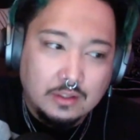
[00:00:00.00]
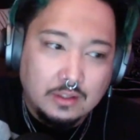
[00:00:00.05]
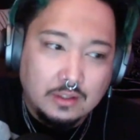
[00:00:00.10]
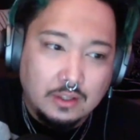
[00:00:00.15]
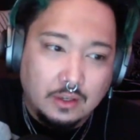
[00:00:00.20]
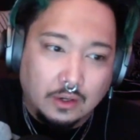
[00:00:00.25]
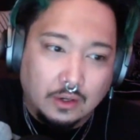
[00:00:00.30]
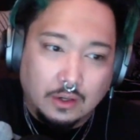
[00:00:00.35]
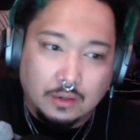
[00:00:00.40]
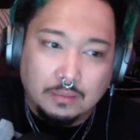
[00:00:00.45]

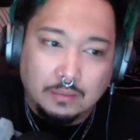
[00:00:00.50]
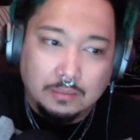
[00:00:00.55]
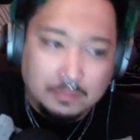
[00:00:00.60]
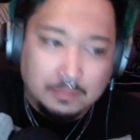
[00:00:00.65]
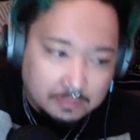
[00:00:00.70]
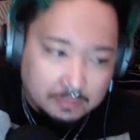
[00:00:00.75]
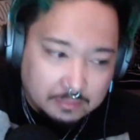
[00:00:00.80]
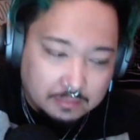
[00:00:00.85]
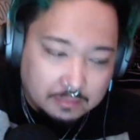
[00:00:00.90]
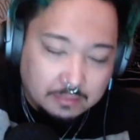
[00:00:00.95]
your
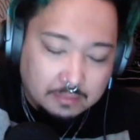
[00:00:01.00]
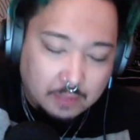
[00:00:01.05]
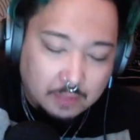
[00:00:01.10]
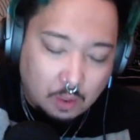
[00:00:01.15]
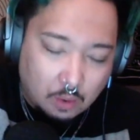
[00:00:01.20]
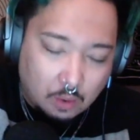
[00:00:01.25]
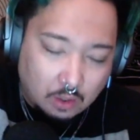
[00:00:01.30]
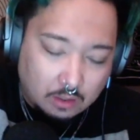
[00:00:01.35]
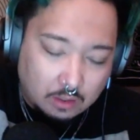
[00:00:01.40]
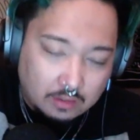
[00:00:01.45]

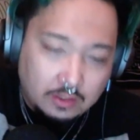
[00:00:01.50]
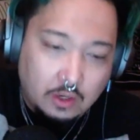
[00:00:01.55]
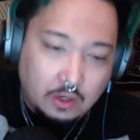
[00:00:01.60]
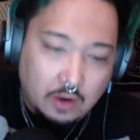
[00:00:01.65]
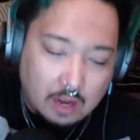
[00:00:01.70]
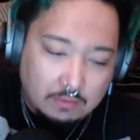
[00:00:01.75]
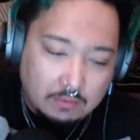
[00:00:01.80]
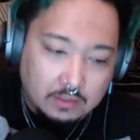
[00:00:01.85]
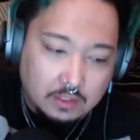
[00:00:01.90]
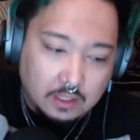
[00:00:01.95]
court, your
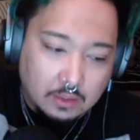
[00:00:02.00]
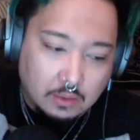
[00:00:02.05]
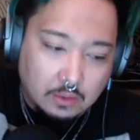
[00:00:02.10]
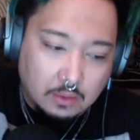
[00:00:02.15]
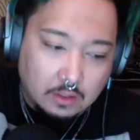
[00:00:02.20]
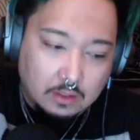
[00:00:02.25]
heavenly court.